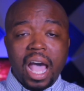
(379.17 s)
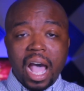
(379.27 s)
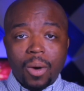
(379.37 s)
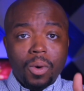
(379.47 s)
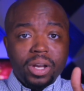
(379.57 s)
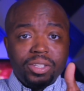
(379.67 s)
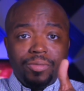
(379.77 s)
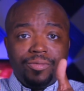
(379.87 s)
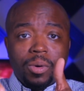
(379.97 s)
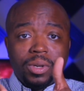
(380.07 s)
I want
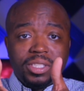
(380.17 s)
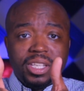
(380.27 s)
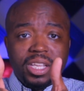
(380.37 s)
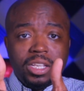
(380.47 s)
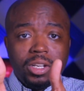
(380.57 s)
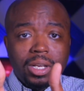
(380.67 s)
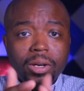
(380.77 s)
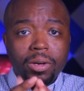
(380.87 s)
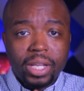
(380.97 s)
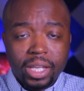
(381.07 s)
to focus in your
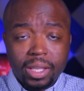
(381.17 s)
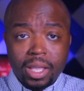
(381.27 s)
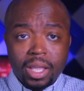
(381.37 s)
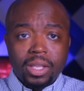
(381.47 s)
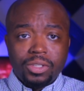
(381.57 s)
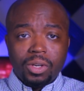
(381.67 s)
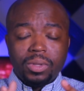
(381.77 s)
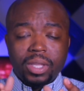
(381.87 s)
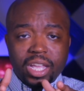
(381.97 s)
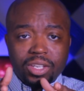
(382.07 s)
learning
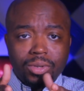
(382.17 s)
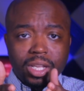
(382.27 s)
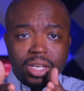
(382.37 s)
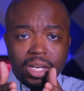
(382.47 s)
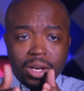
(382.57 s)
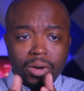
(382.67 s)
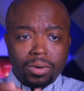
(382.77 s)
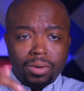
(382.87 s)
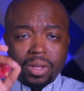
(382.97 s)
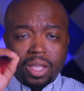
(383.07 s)
so that you can
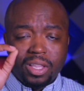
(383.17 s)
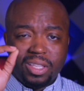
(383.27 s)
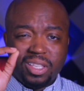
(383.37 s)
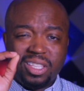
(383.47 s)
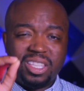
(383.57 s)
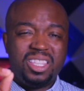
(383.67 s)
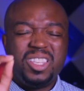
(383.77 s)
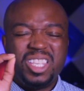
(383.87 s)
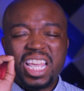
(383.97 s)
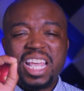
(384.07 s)
learn
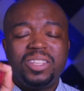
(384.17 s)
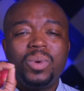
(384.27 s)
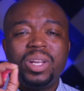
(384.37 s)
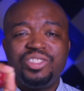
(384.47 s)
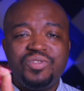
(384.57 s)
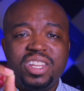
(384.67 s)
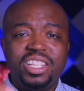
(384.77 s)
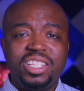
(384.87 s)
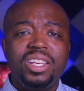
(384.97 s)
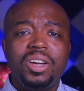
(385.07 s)
just what you
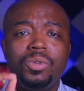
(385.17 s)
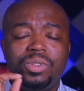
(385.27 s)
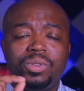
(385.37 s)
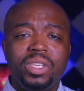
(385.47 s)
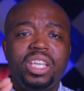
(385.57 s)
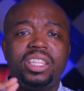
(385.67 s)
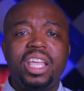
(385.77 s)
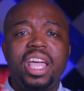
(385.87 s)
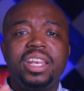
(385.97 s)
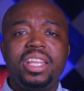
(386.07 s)
need to know to get
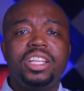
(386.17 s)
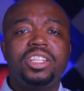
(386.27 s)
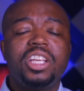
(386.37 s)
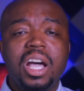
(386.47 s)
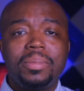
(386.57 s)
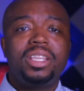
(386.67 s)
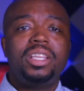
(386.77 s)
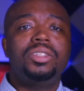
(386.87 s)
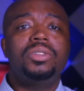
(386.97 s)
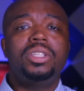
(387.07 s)
that next job,
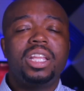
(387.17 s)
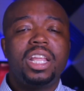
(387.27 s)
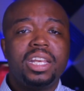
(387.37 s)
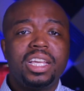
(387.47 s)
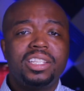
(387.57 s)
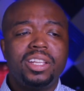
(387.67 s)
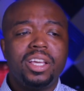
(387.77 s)
get you to that. Next.